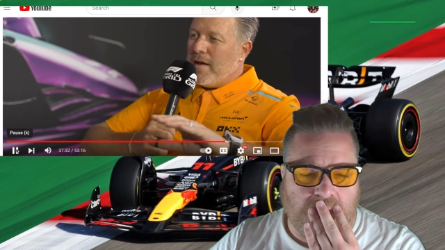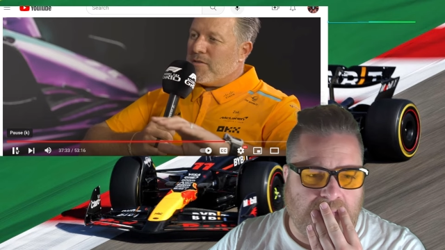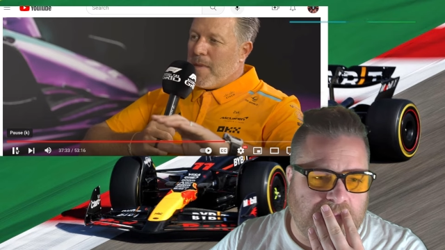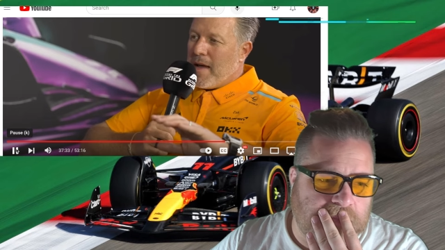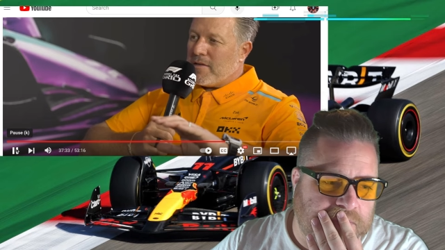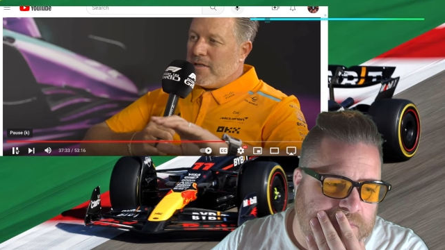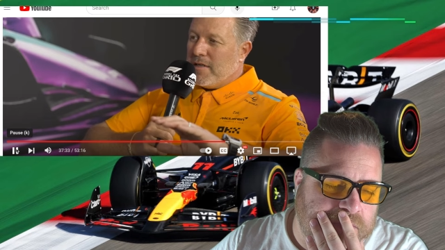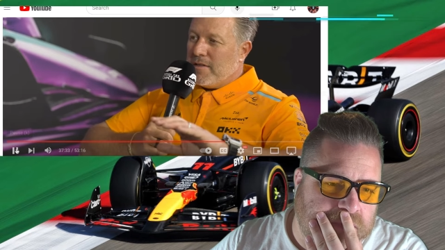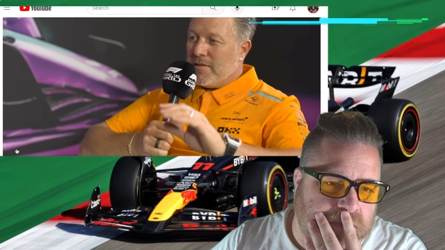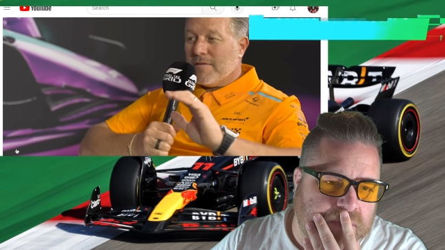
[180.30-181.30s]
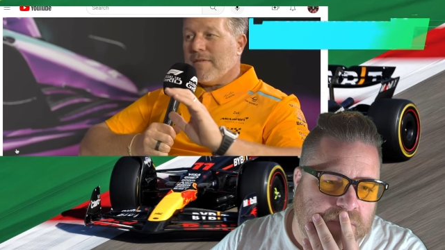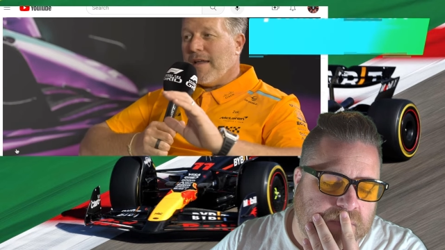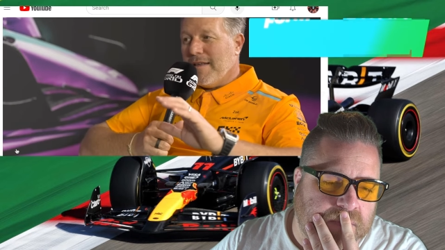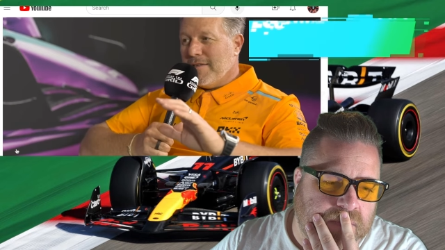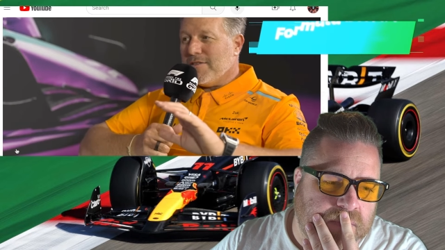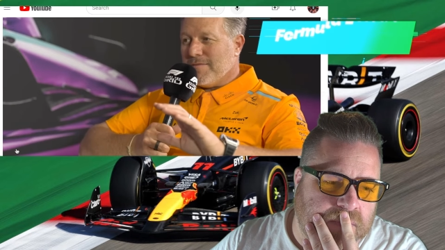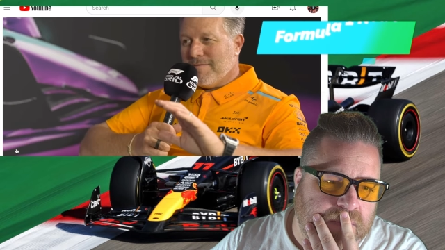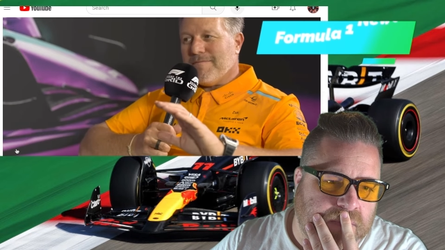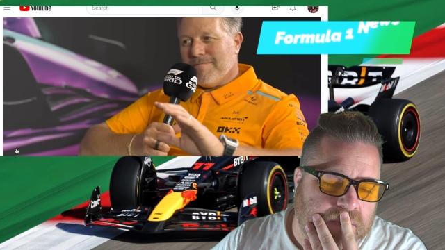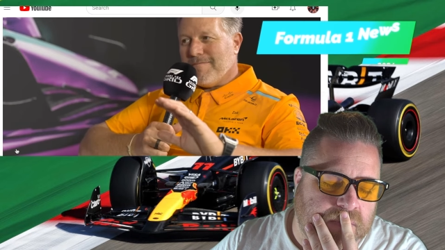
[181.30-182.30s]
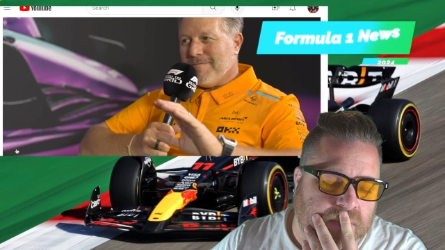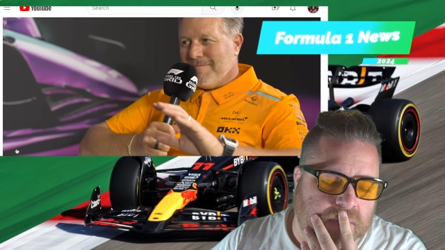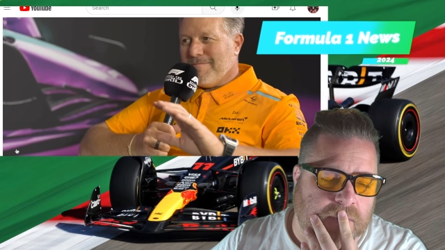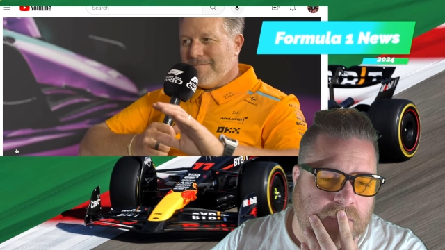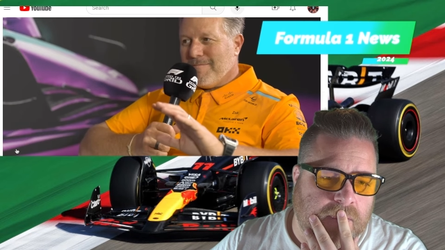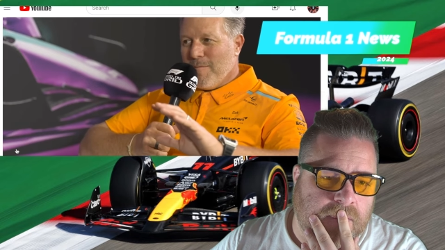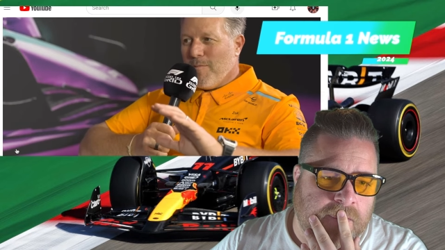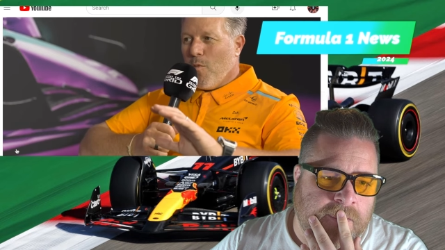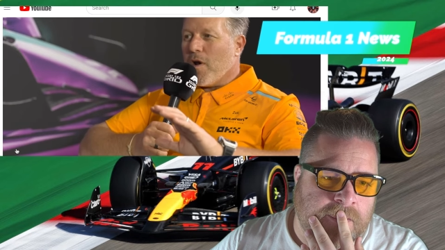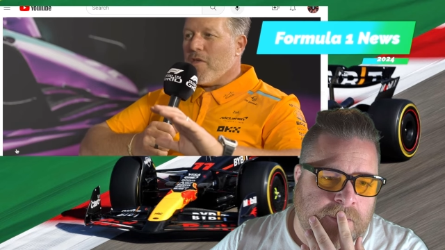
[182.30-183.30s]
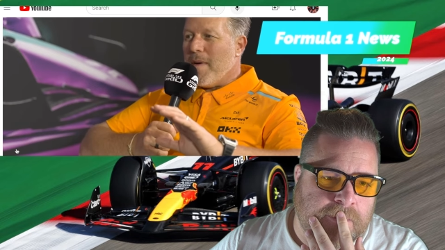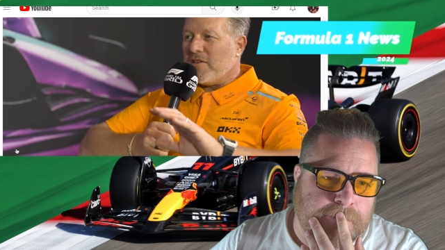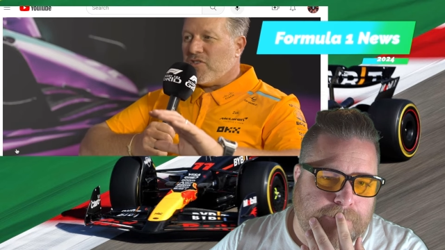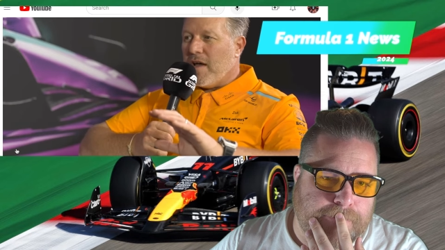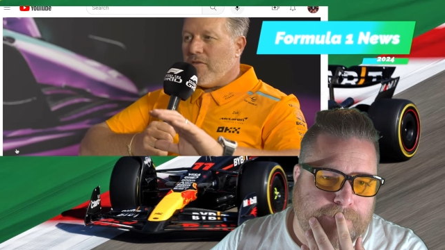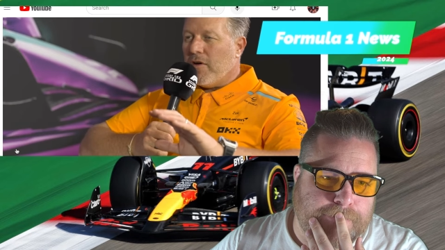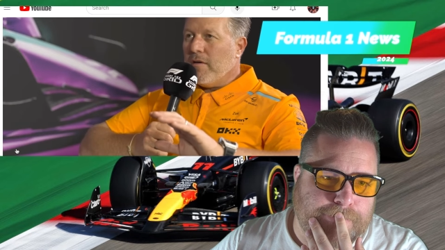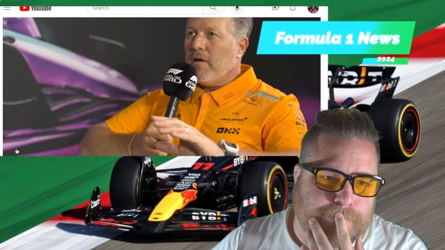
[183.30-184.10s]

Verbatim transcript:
Speaker 1: as Max is, and he's one of the best ever,